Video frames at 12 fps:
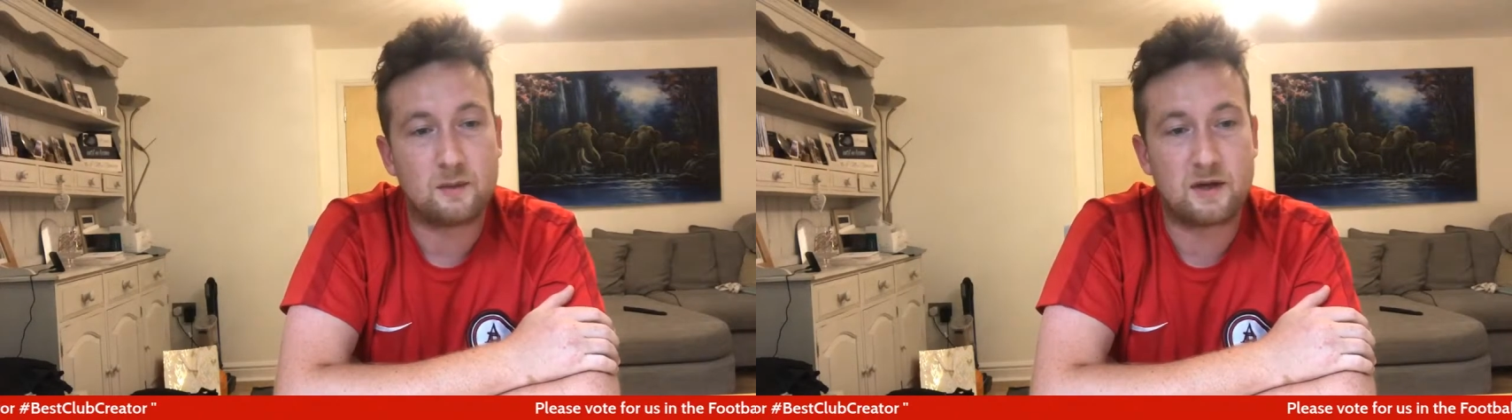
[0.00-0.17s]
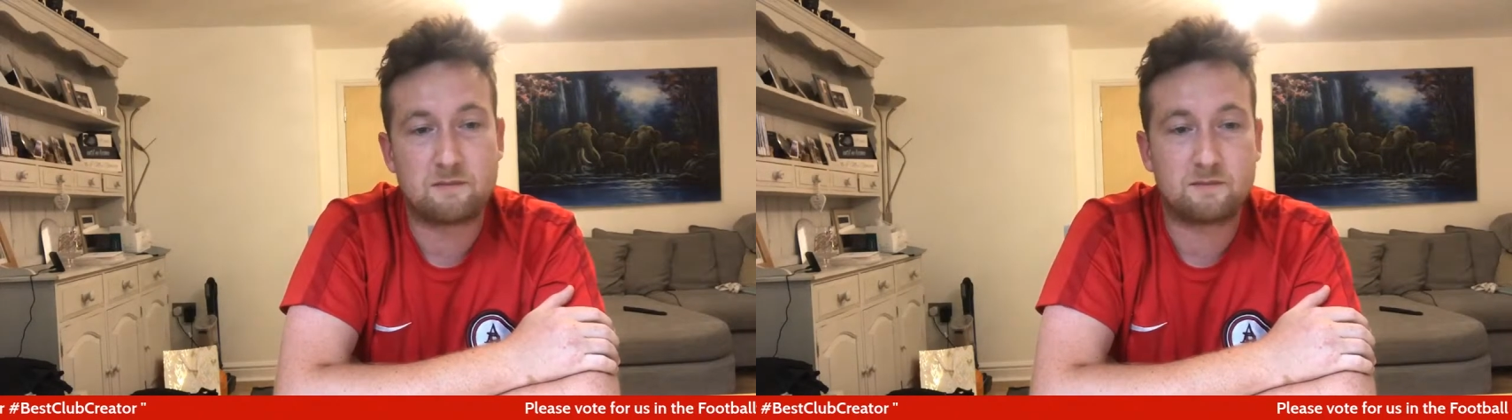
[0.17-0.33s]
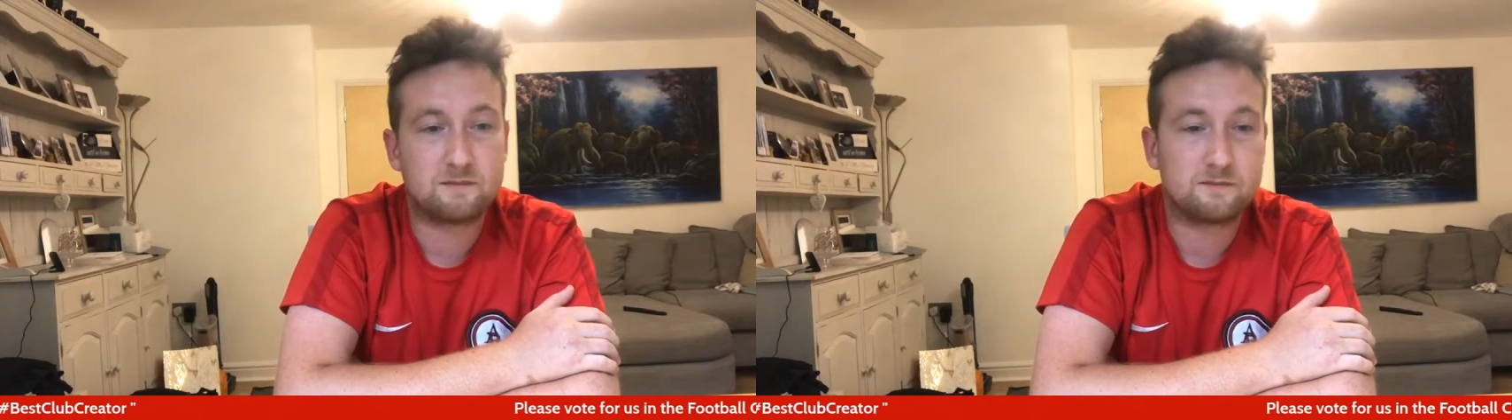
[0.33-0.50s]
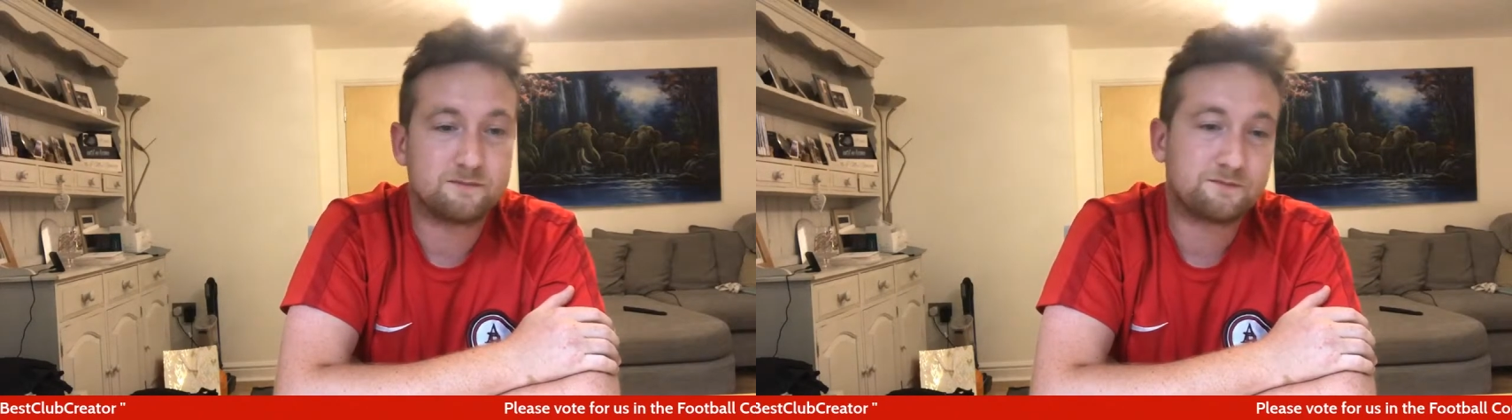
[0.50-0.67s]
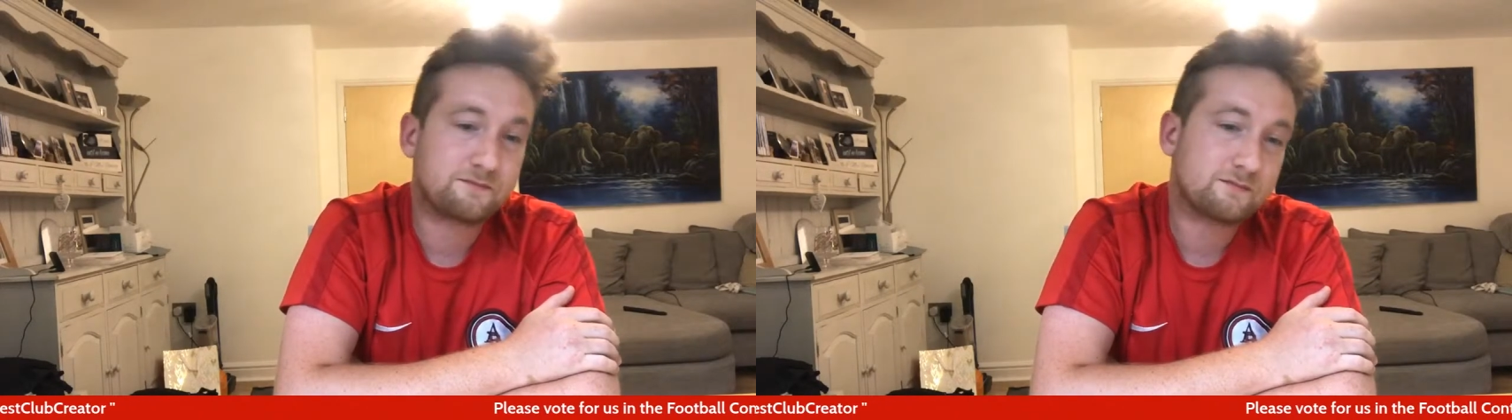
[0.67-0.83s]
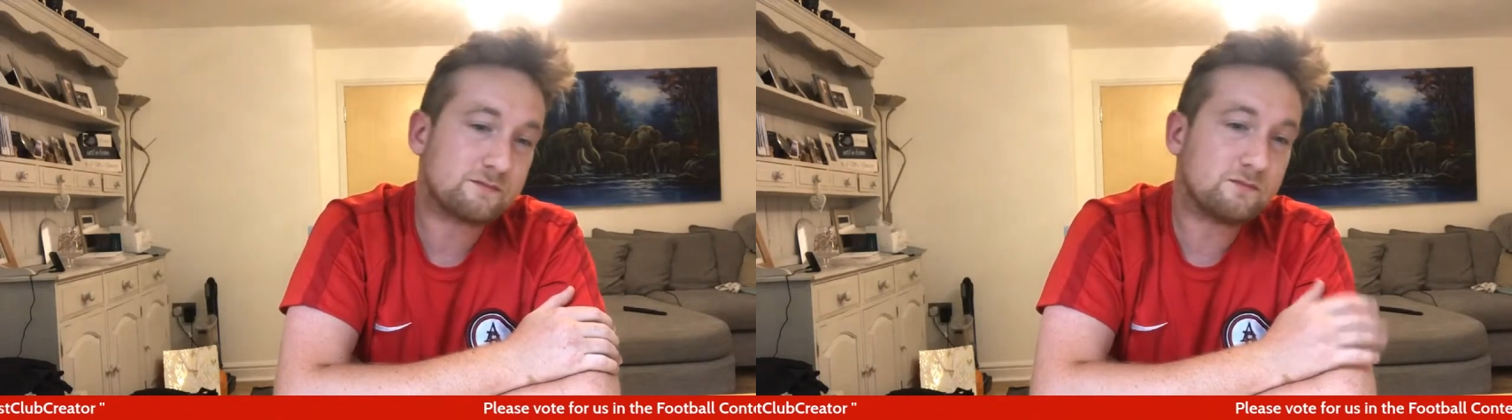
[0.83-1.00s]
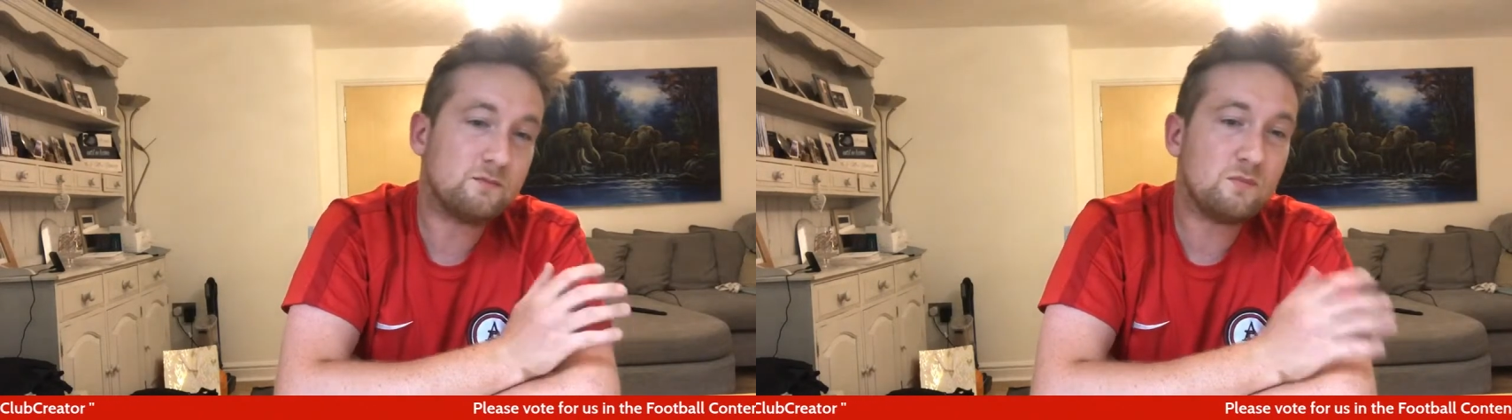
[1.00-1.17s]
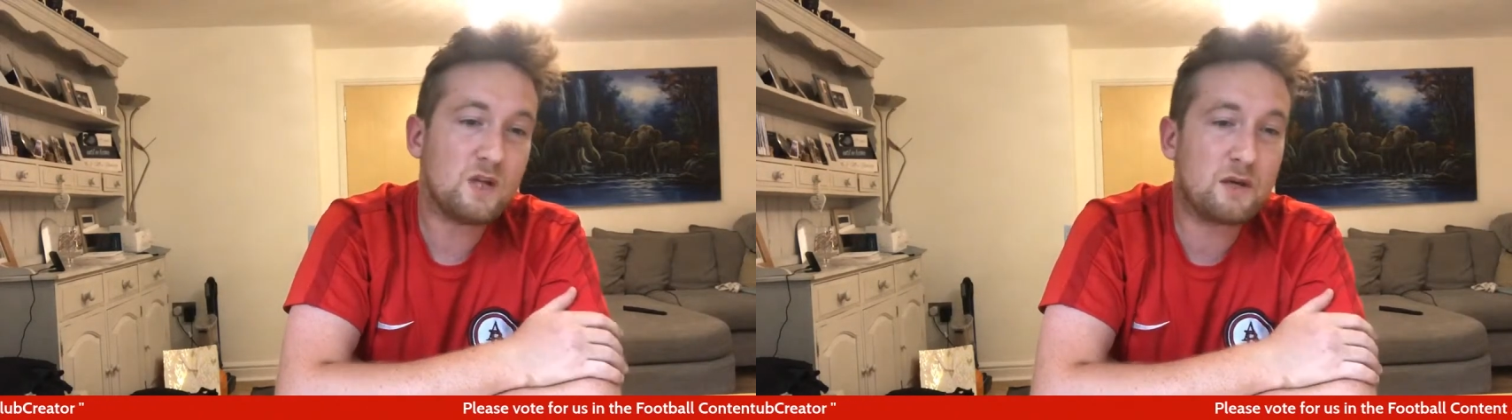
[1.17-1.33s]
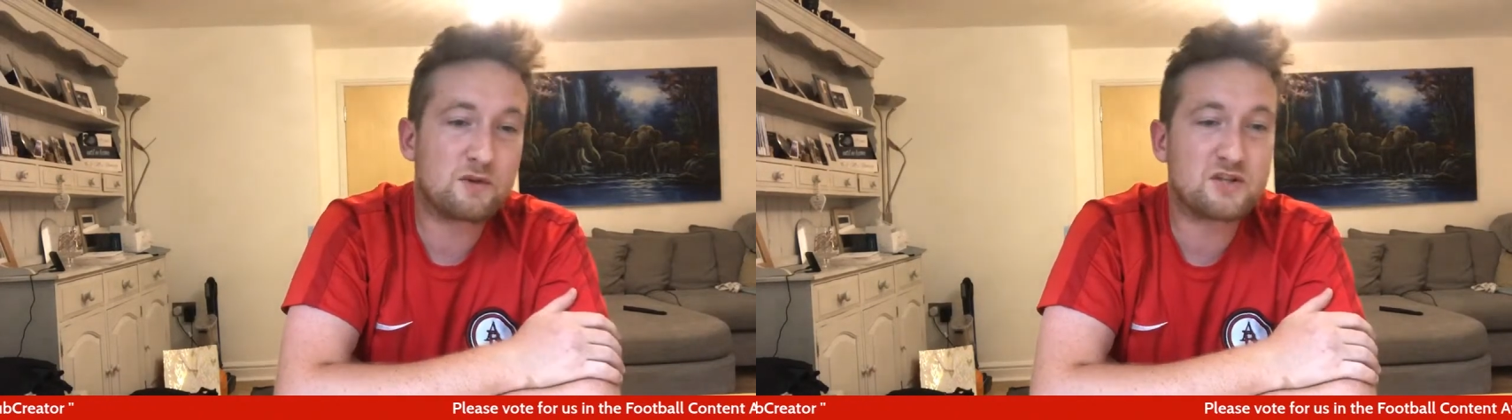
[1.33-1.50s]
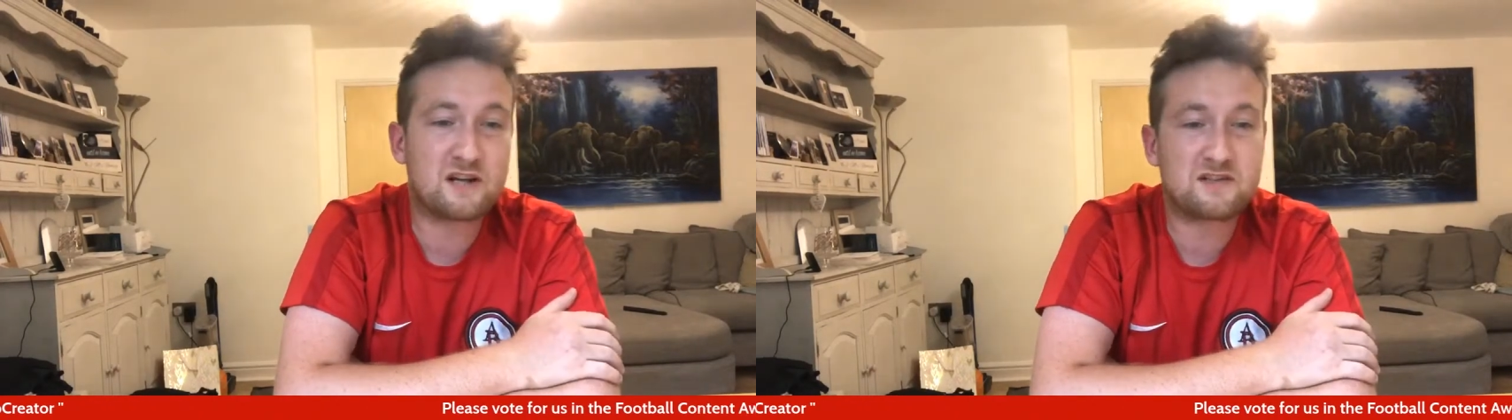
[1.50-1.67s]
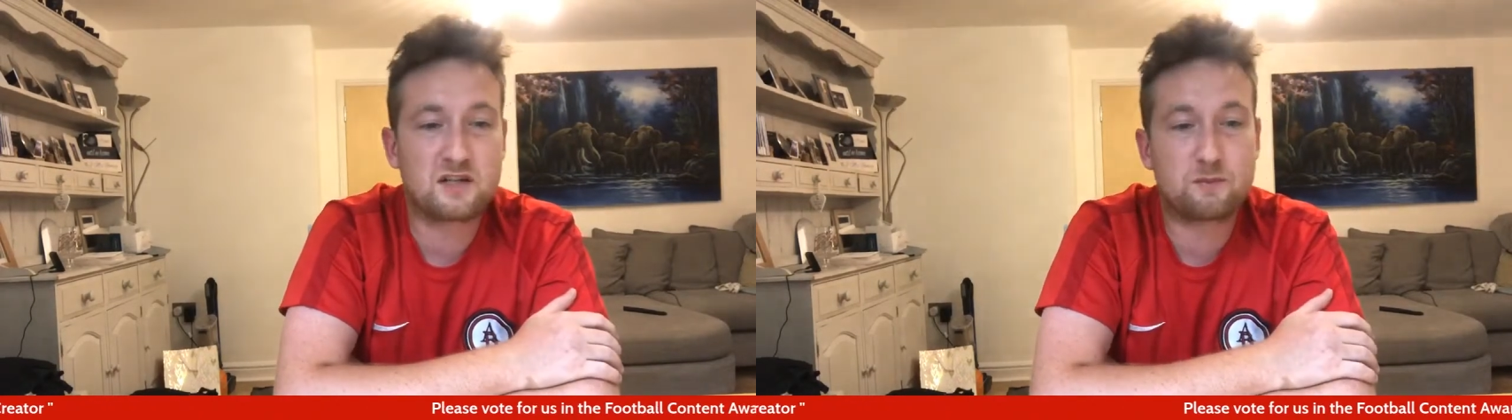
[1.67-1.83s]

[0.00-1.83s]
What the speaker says: I mean, he rejected